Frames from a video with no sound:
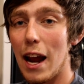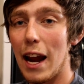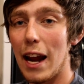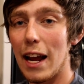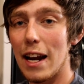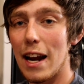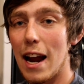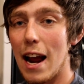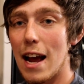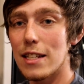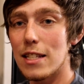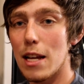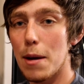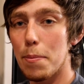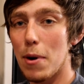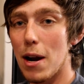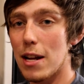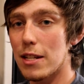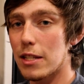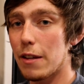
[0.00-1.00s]
And it has
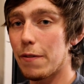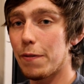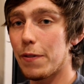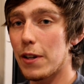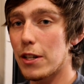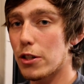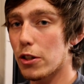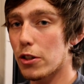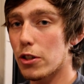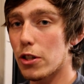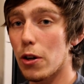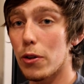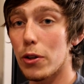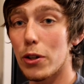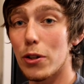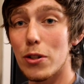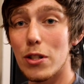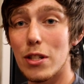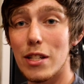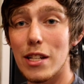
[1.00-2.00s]
that press in feature, so
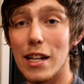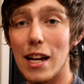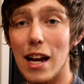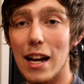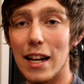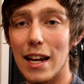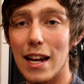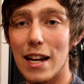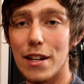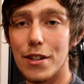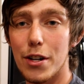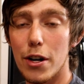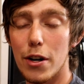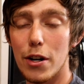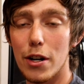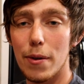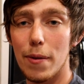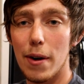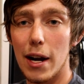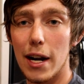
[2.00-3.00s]
you can see I can't
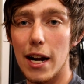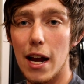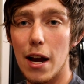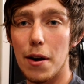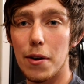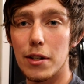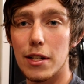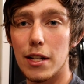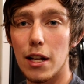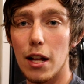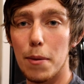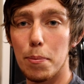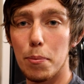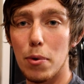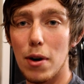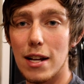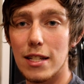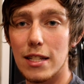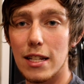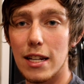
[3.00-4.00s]
turn it right now until I
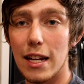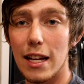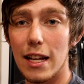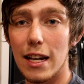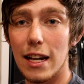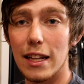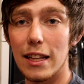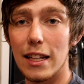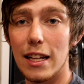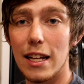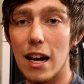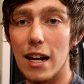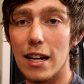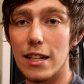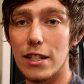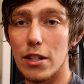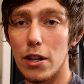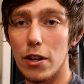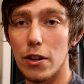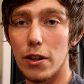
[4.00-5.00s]
press it in, and then I
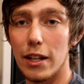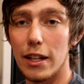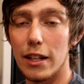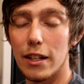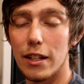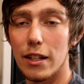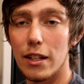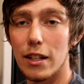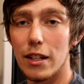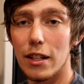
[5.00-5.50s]
can turn it.